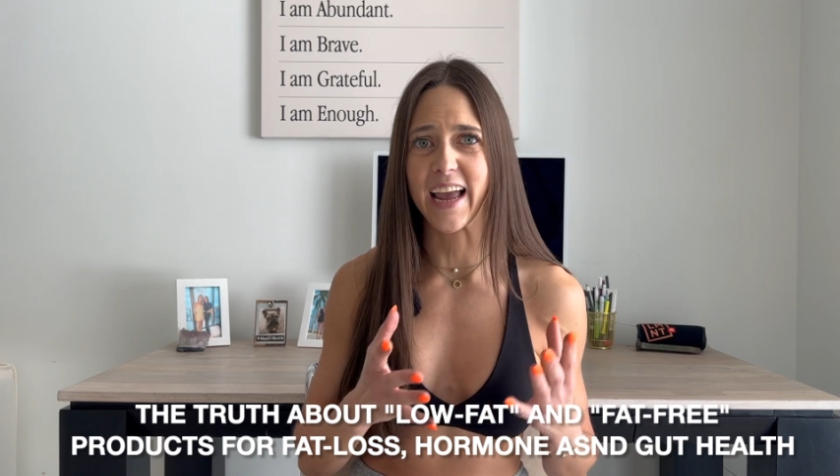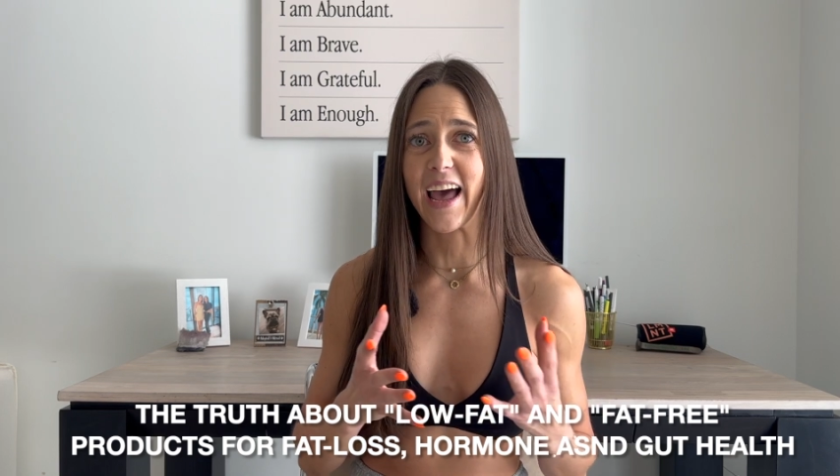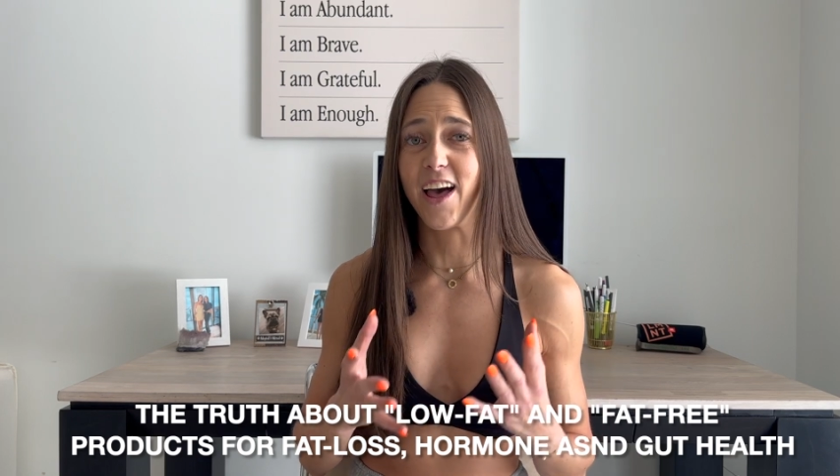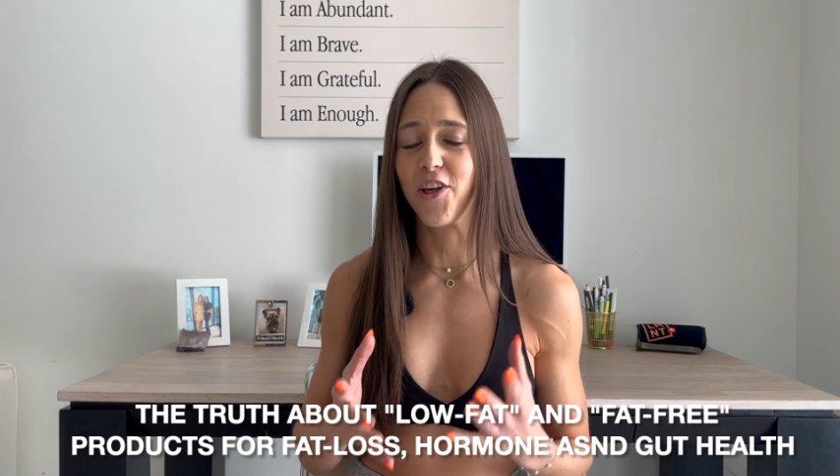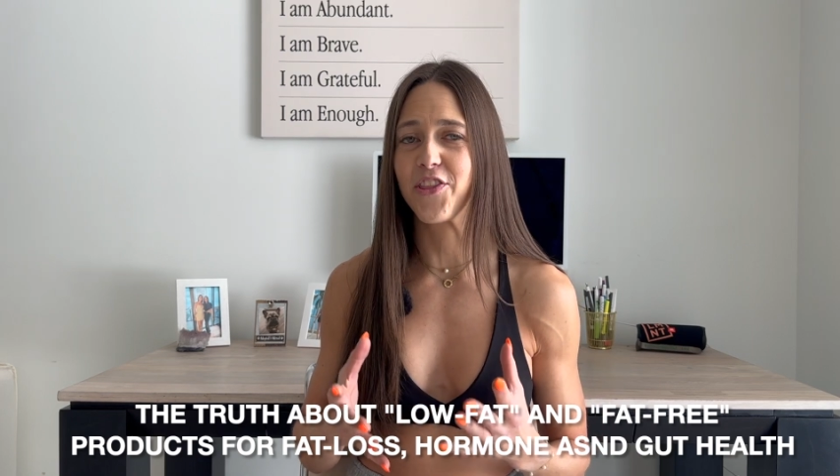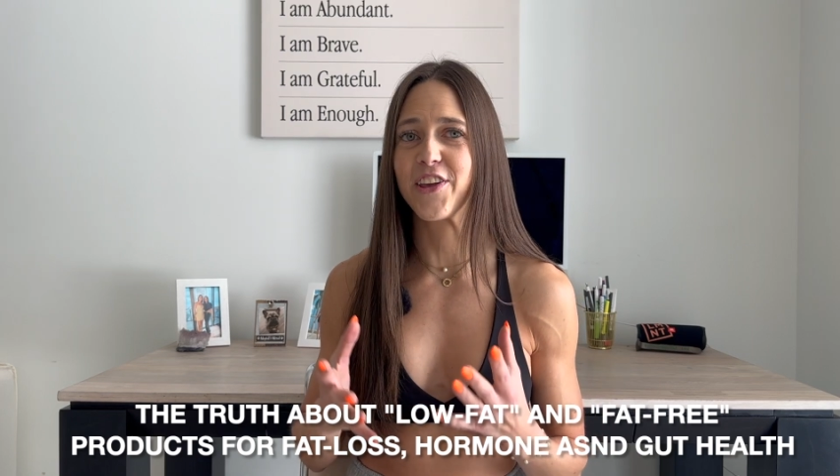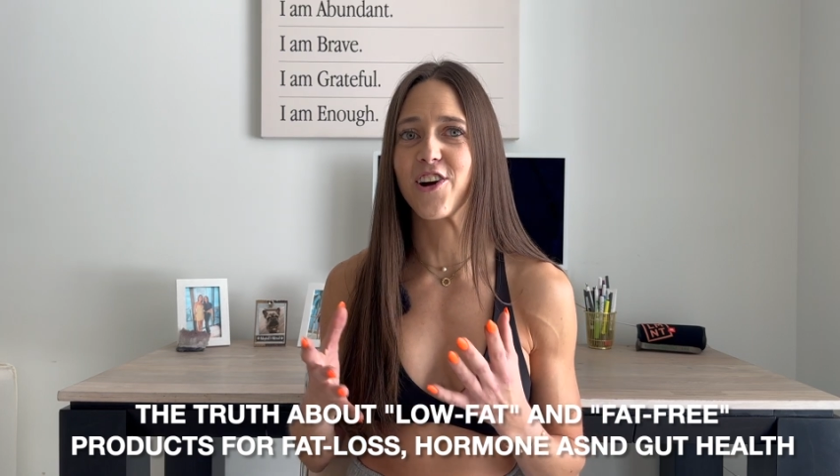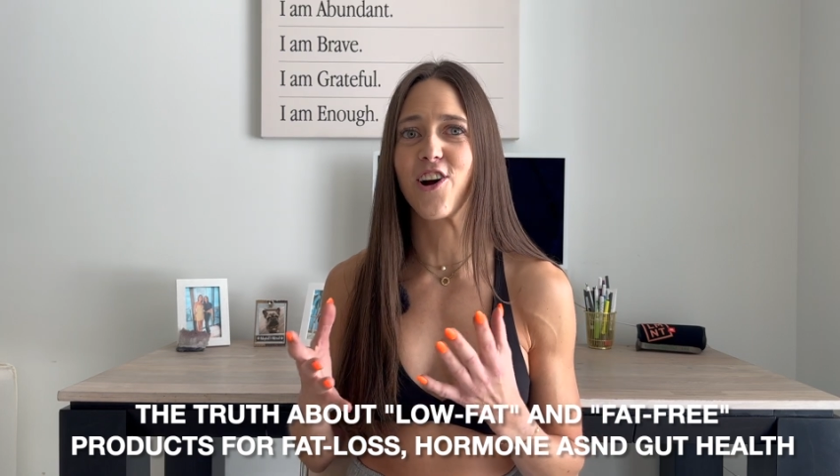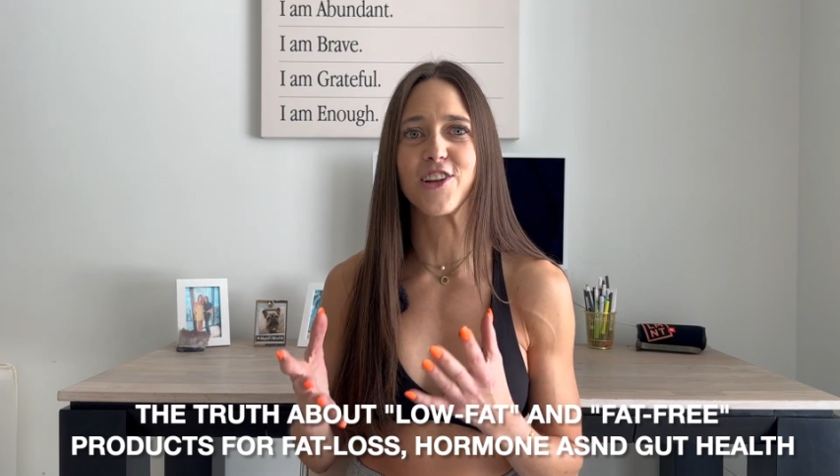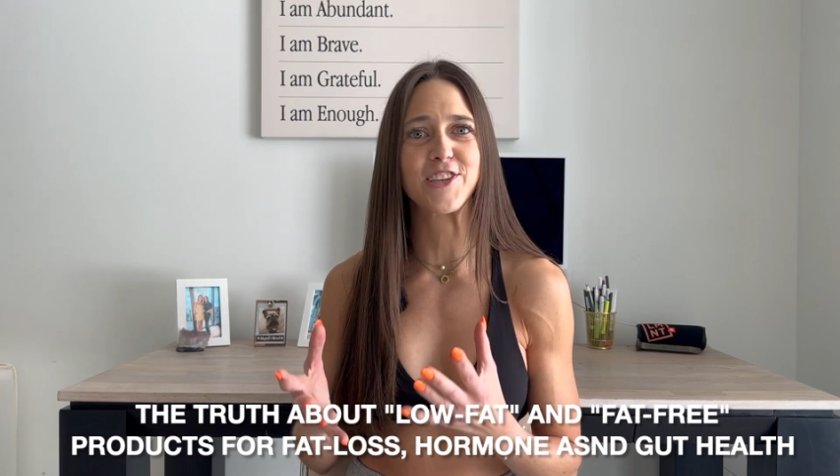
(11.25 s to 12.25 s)
a healthier
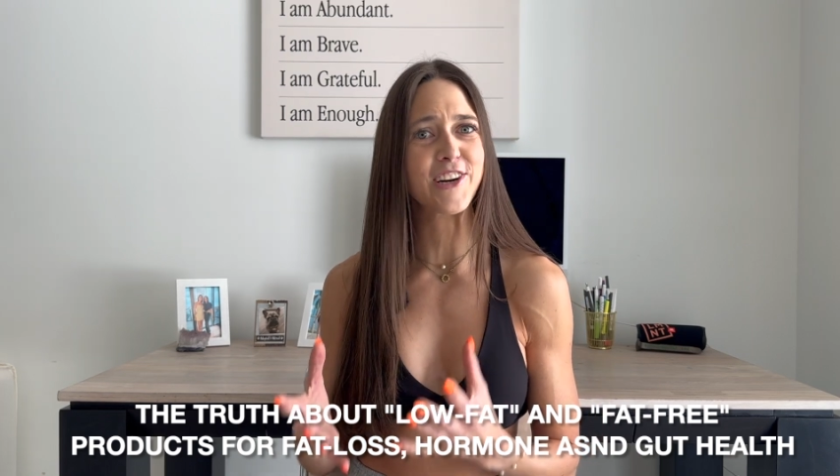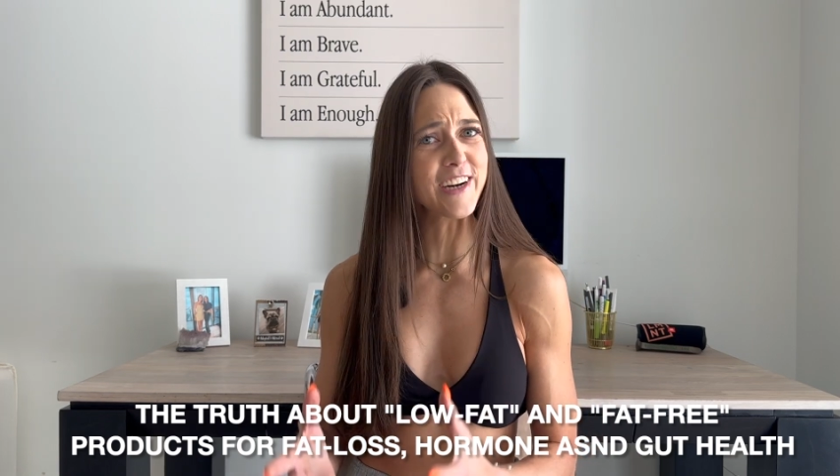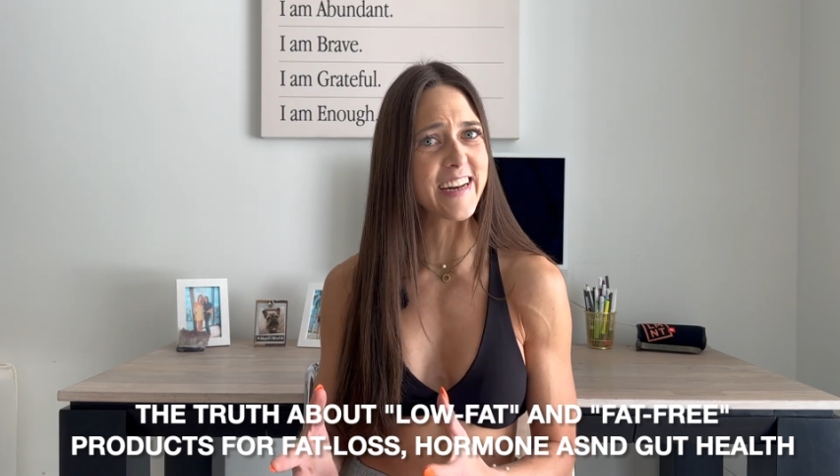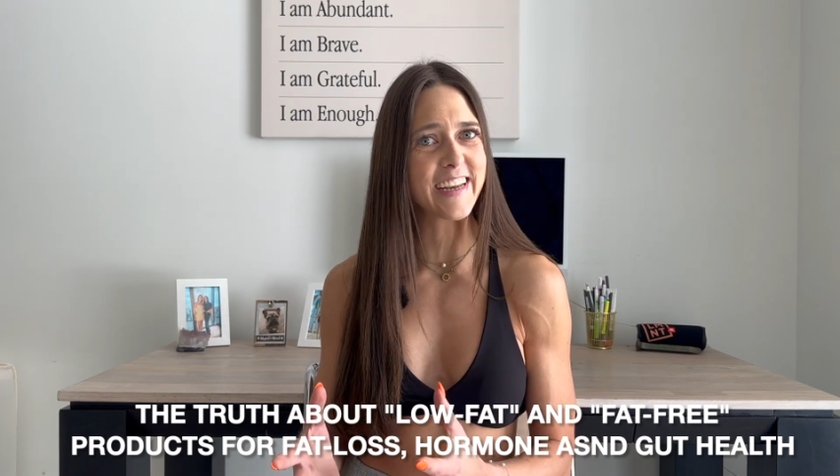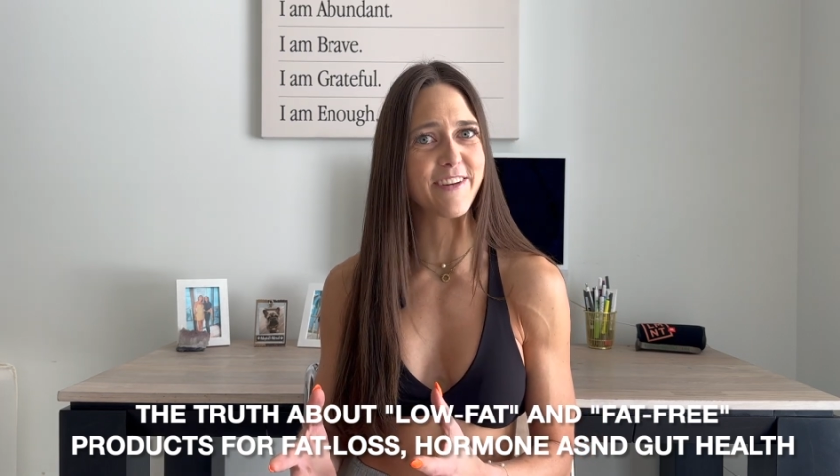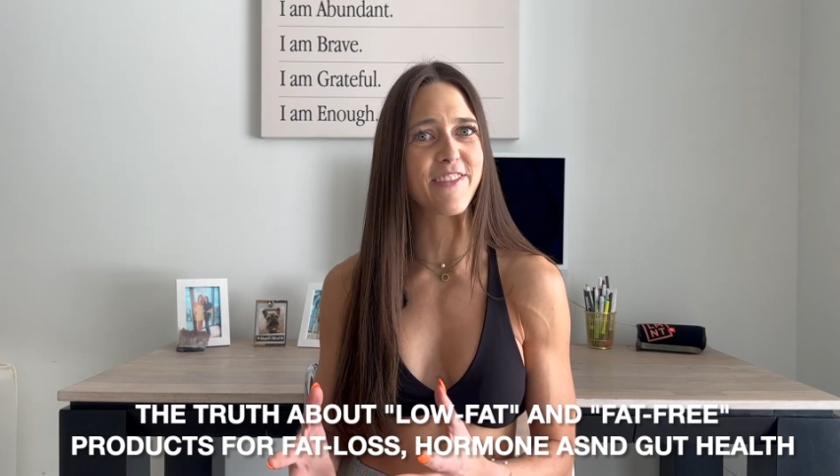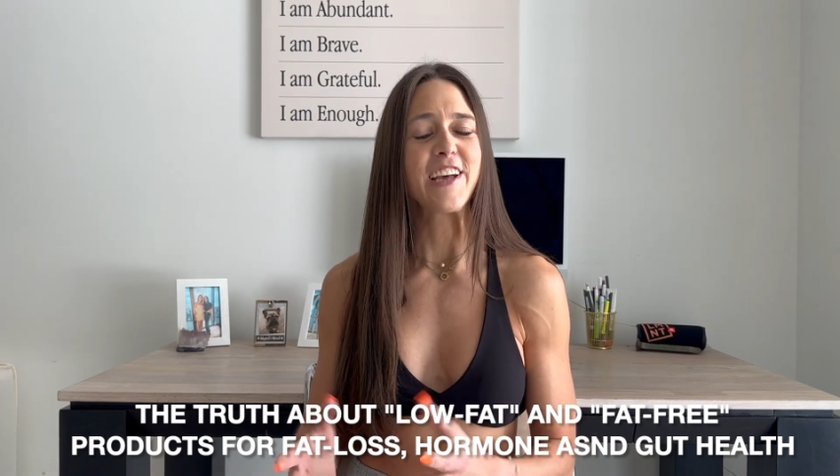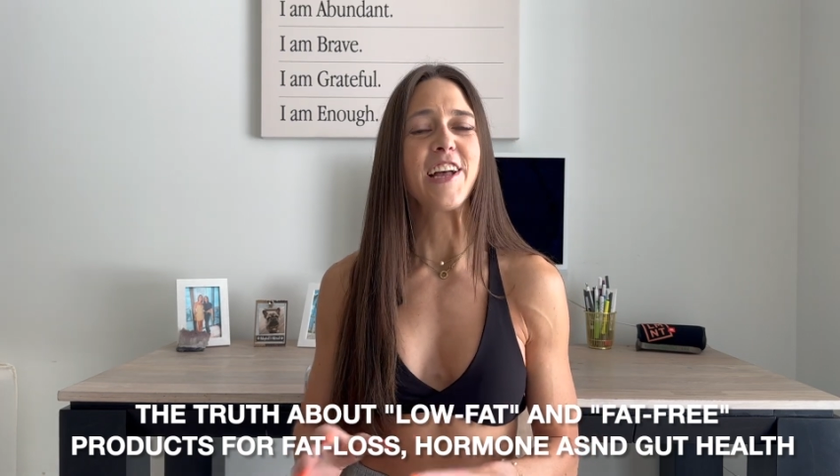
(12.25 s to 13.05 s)
alternative,